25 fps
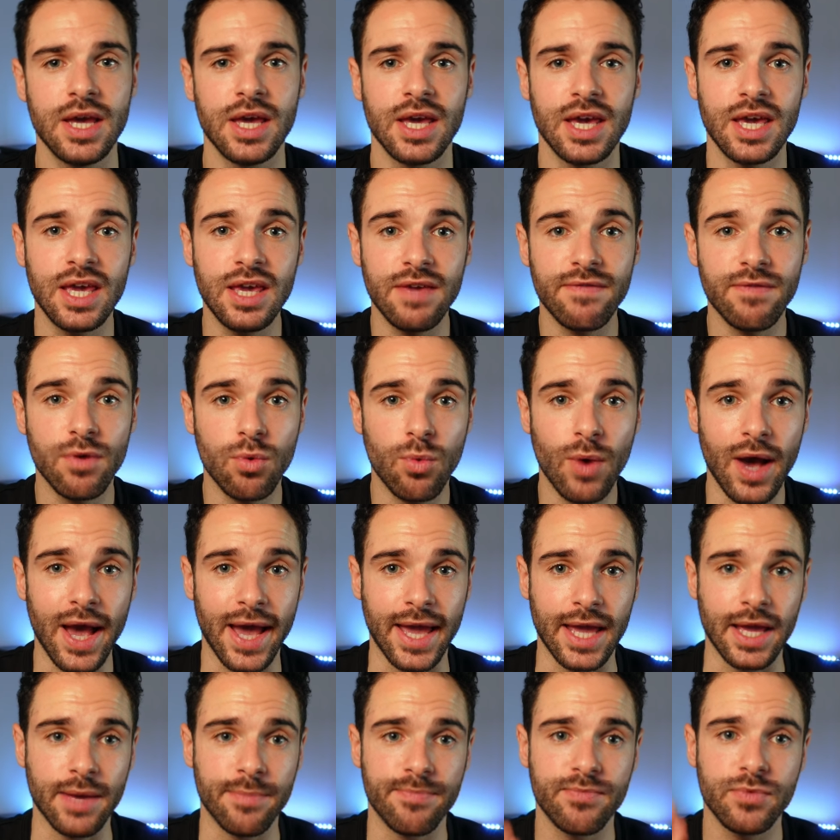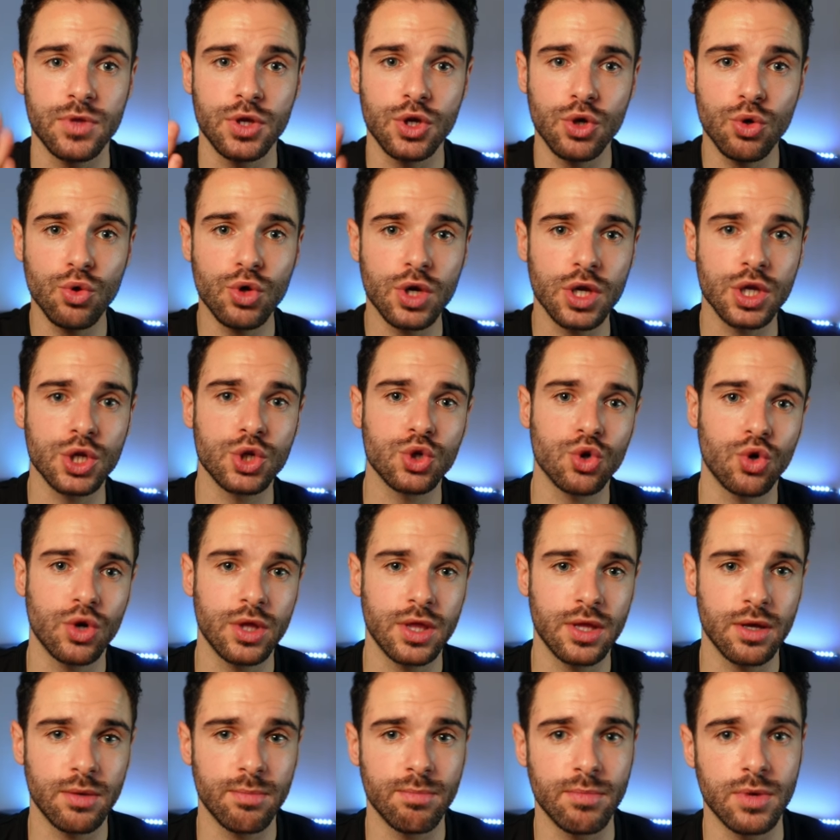Either way, you can join
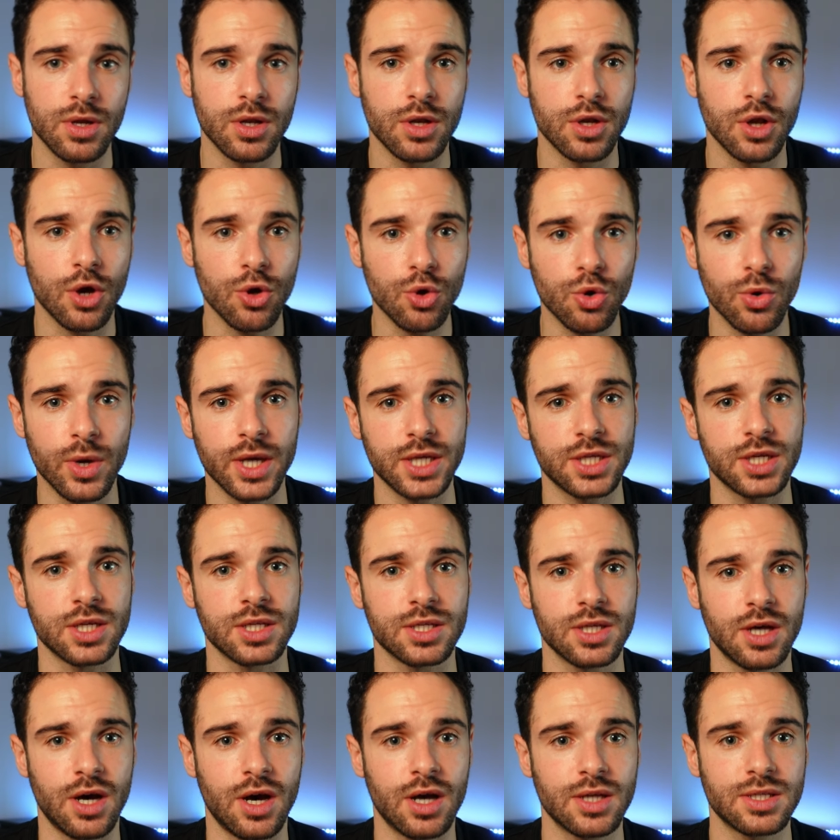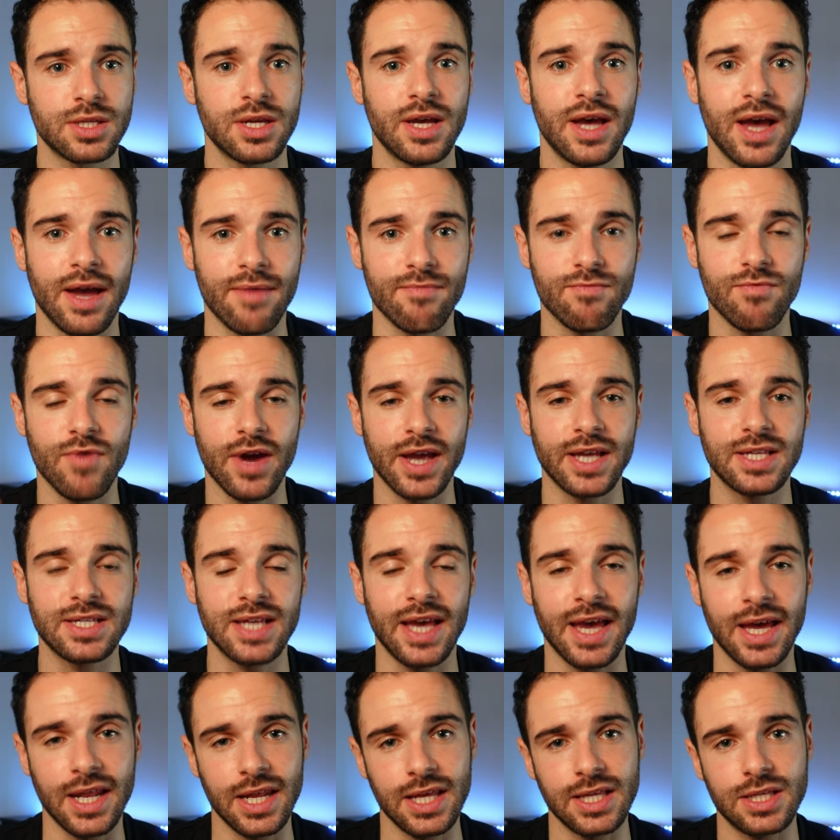them, no questions asked, and
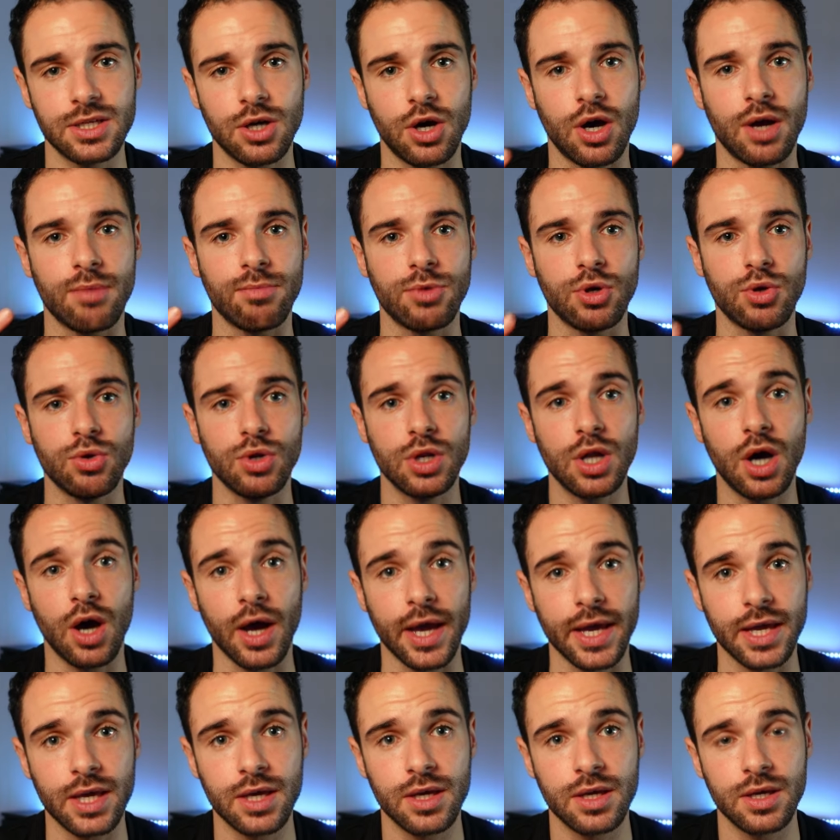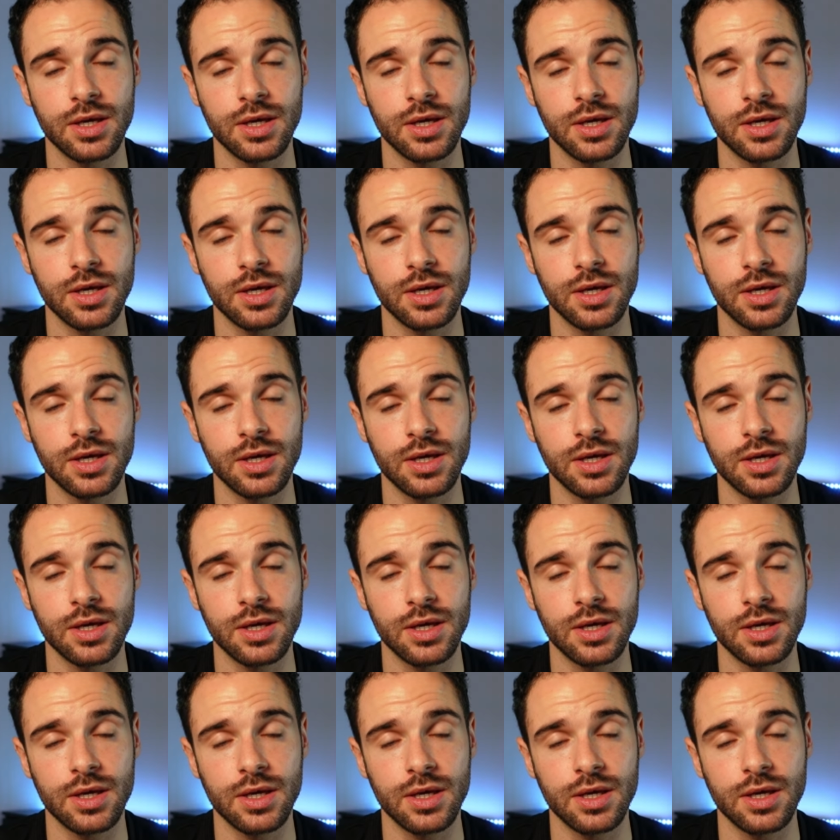race anytime you like.